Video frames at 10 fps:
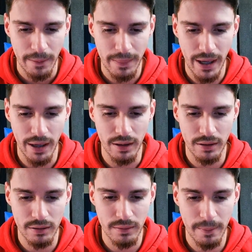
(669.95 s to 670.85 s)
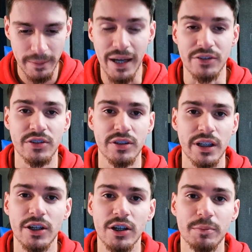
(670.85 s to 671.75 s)
that, yes,
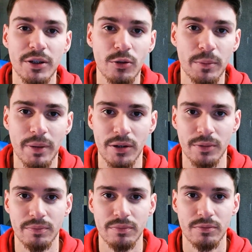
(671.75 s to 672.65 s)
he could be doing better.